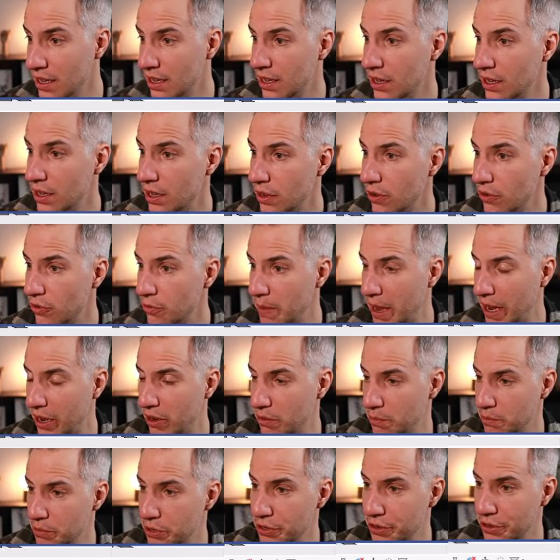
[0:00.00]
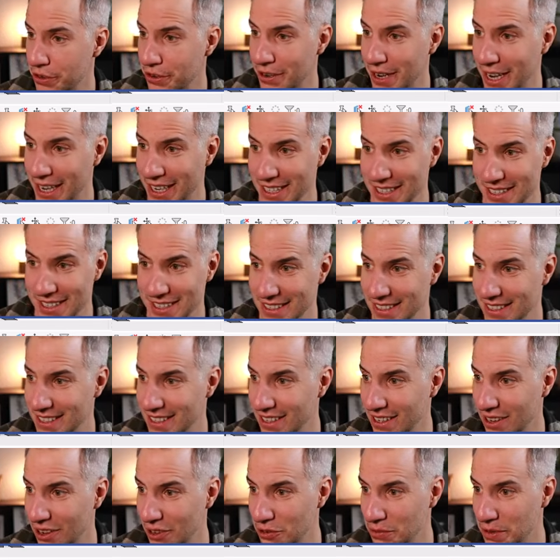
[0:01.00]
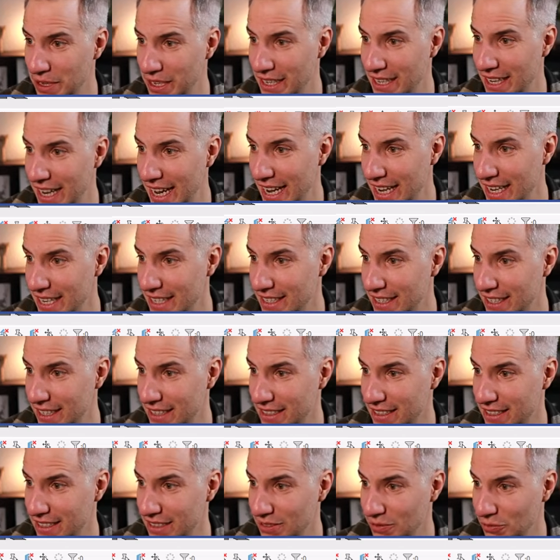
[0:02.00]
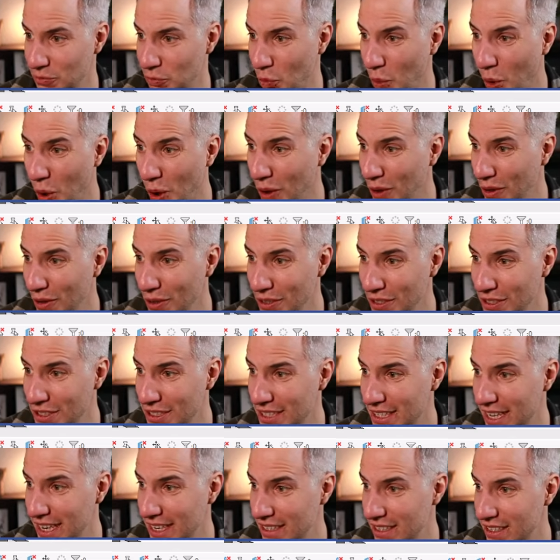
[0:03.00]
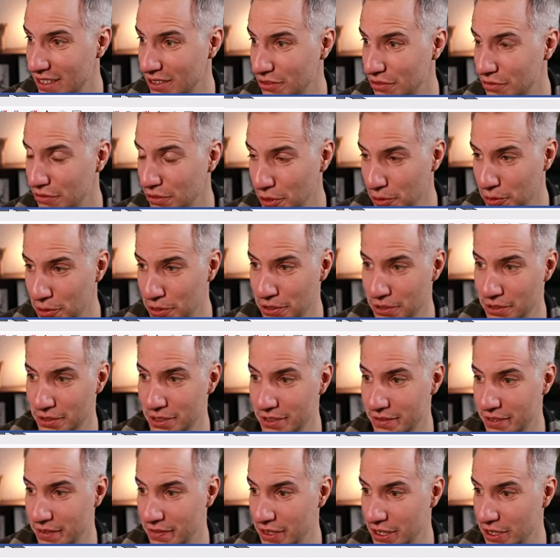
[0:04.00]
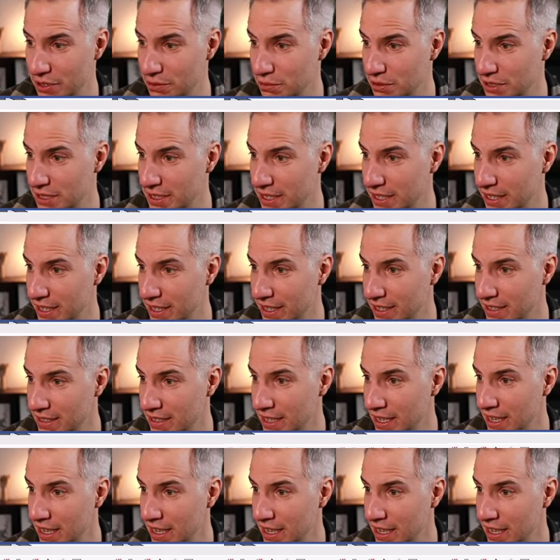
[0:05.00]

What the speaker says: on my computer. I can see 186 walls, 19 floors, 52 ceilings.